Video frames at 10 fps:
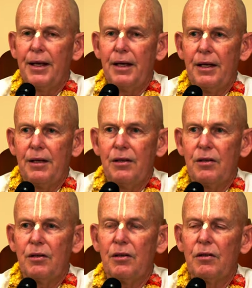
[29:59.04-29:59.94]

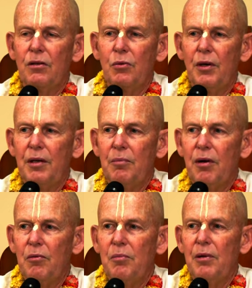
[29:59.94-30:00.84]
And the way
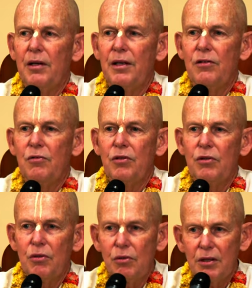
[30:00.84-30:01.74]
Prabhupada
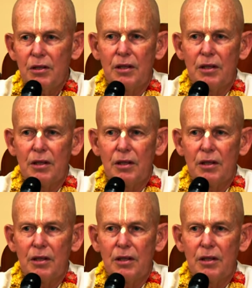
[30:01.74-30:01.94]
introduced